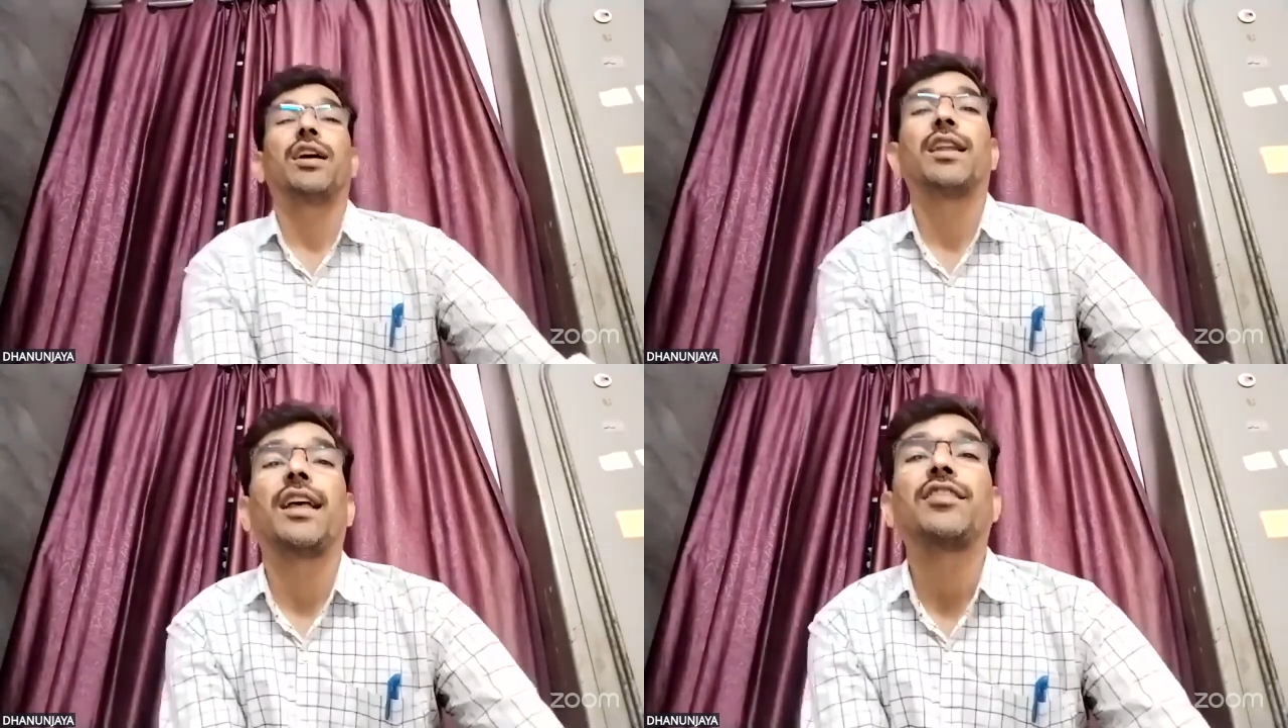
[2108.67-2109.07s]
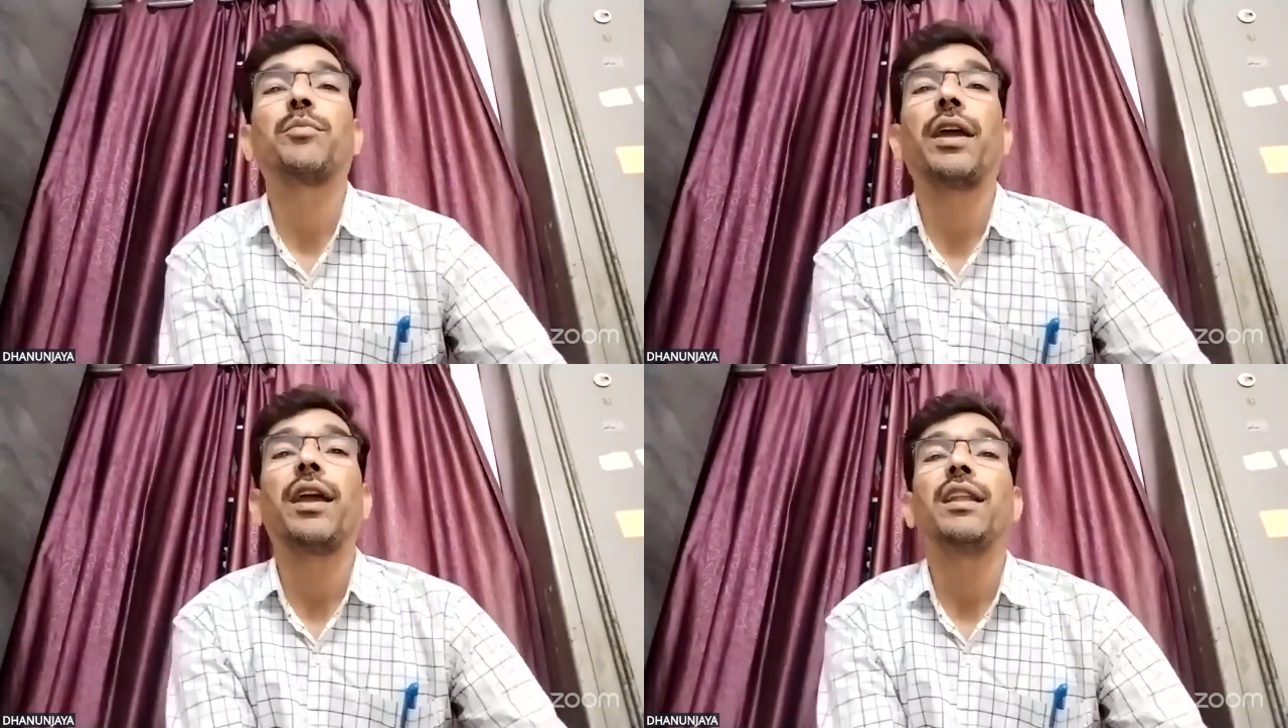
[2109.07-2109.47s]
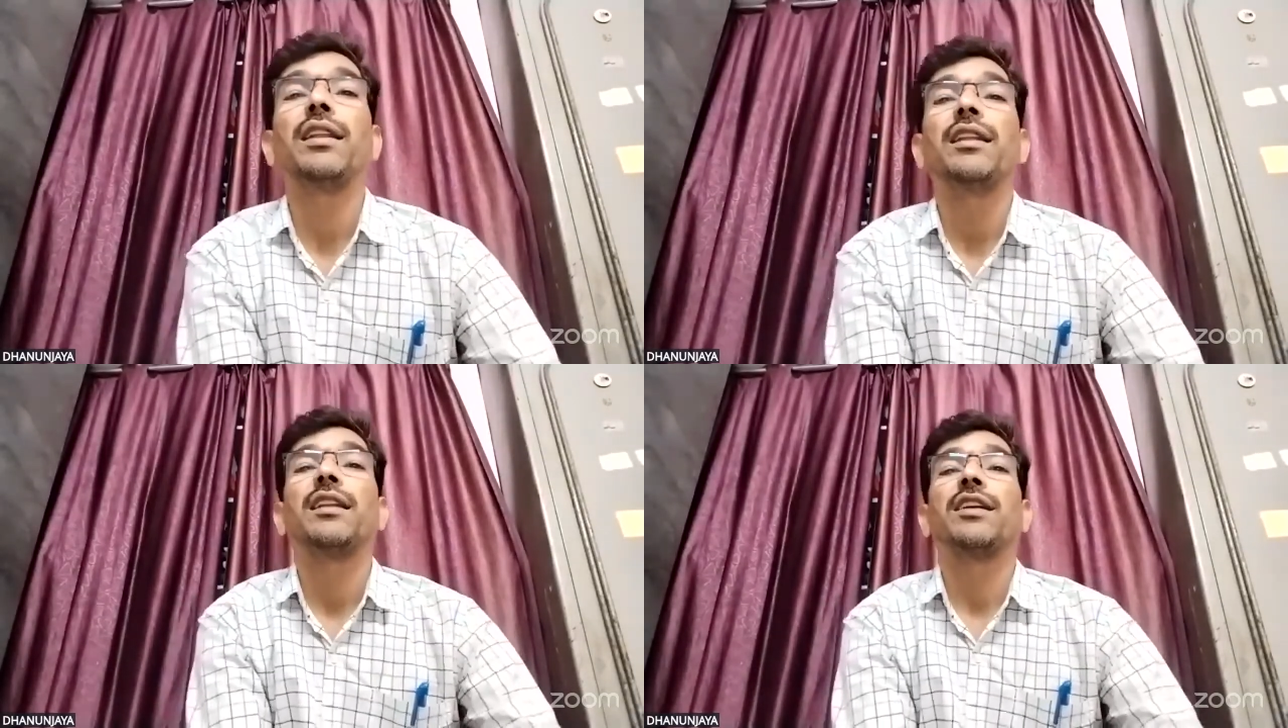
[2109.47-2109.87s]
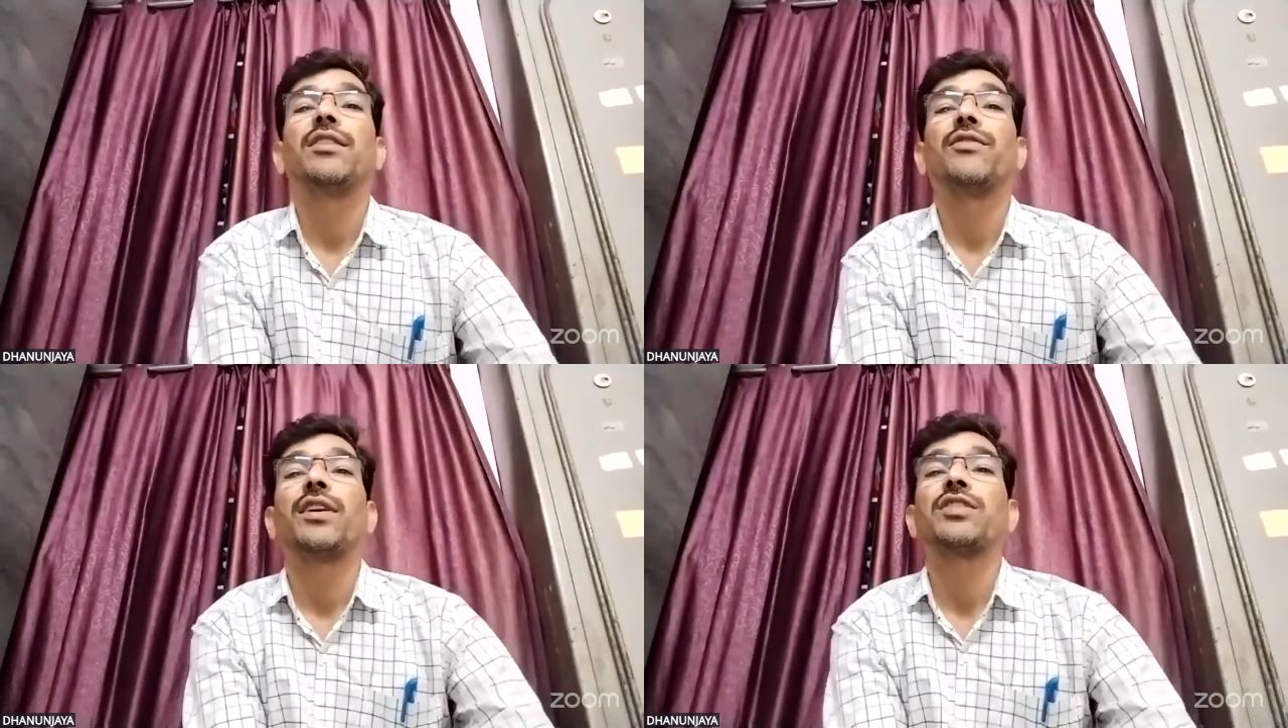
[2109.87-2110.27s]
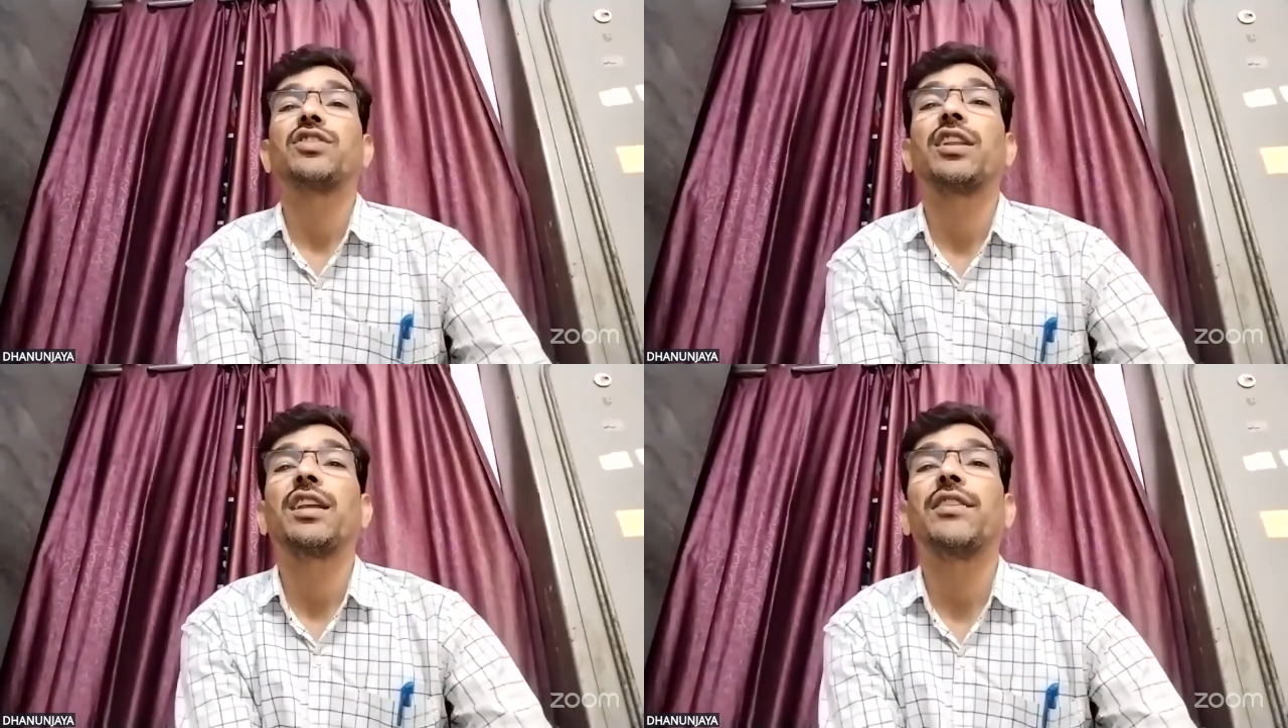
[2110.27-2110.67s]
less pain,
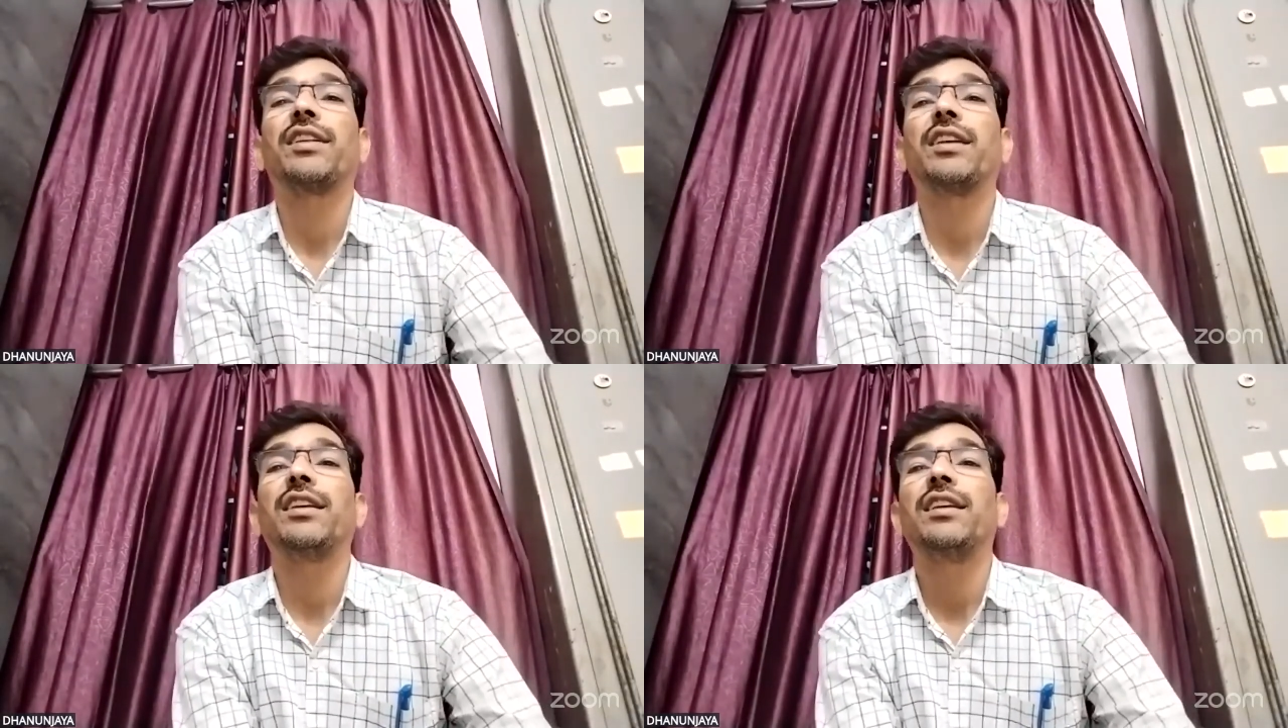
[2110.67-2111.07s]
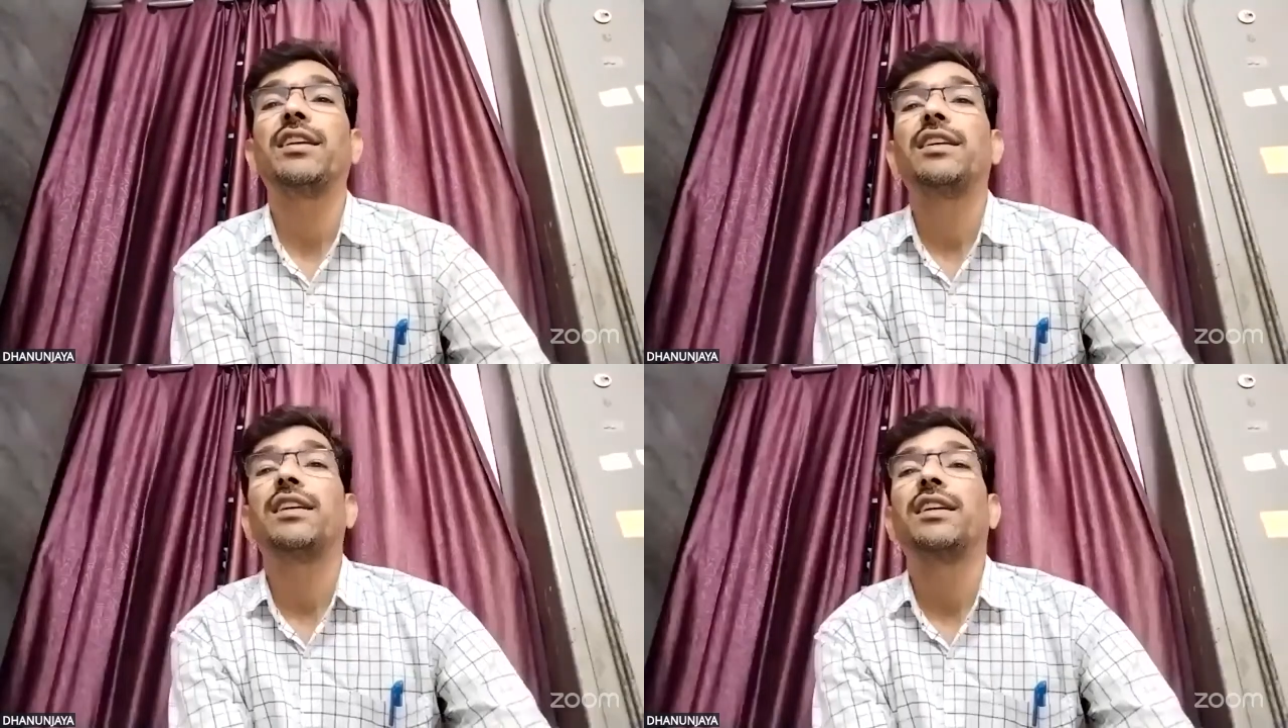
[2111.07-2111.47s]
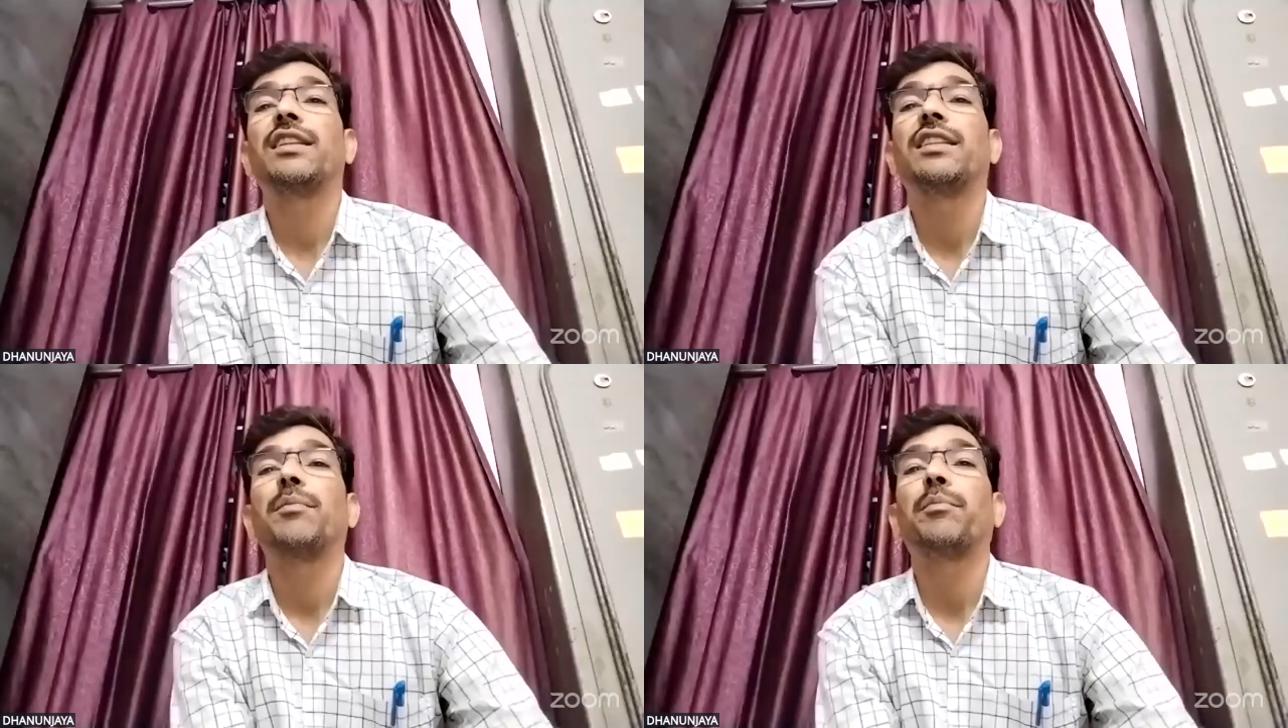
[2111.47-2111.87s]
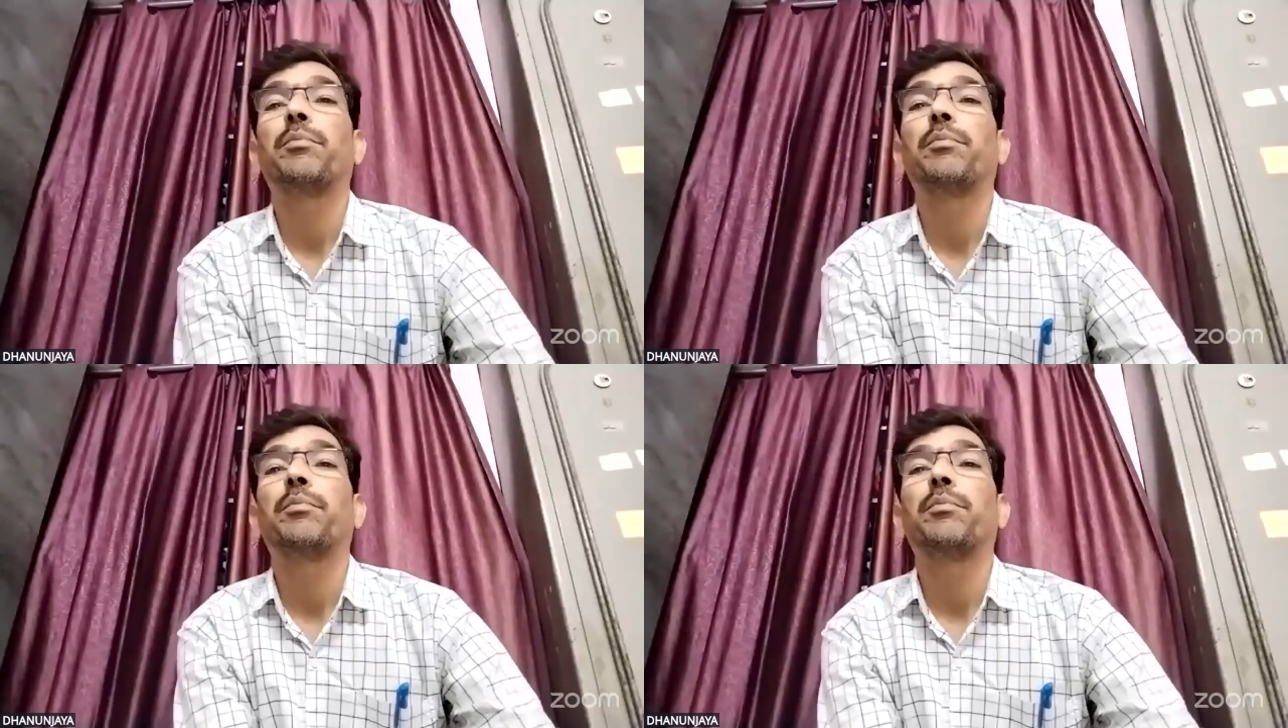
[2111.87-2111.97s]
faster recovery. The